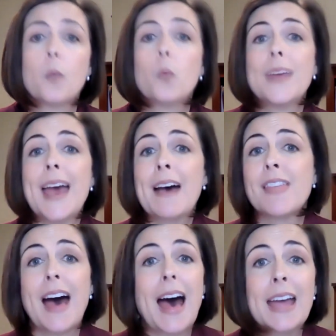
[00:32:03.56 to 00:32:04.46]
We have
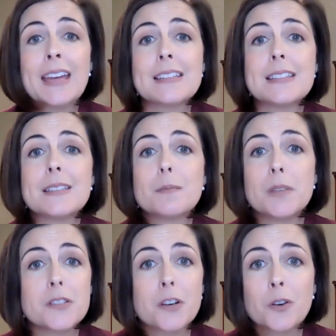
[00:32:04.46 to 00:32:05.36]
the highest
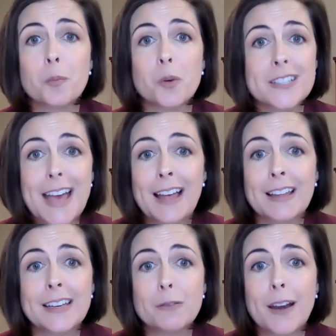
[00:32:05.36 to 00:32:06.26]
maternal
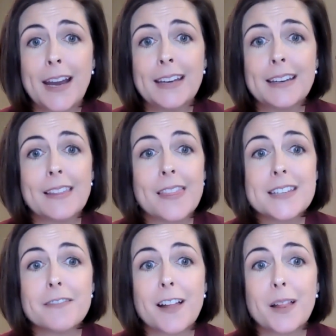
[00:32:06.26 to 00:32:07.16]
mortality rate in the
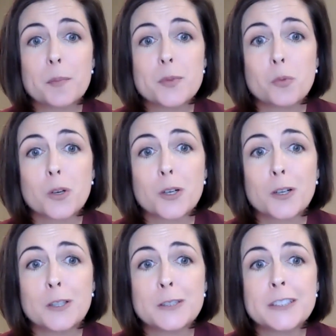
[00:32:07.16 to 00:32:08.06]
developed
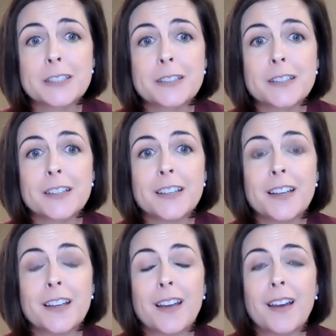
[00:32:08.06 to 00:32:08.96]
world.
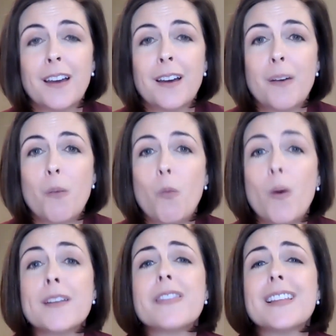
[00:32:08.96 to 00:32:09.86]

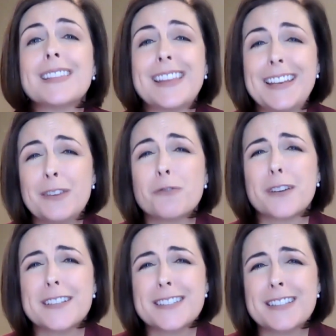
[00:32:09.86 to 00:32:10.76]
One of the leading
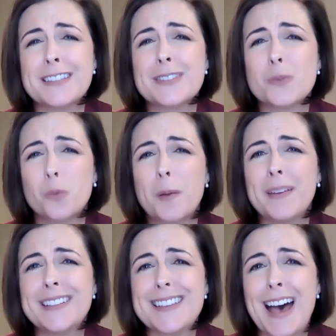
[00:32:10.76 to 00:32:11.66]
reasons
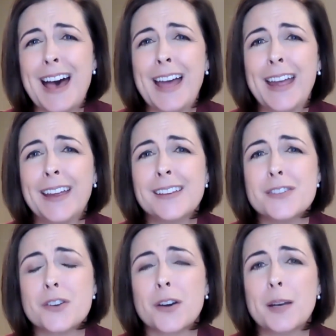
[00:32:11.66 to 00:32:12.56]
women die
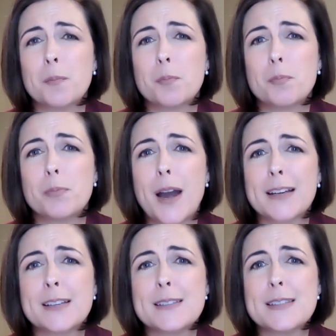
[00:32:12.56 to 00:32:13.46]
during
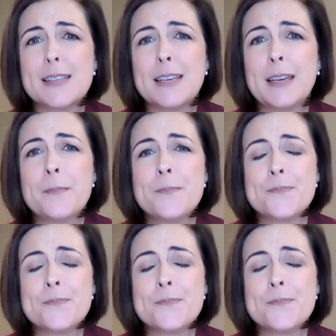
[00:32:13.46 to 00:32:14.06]
pregnancy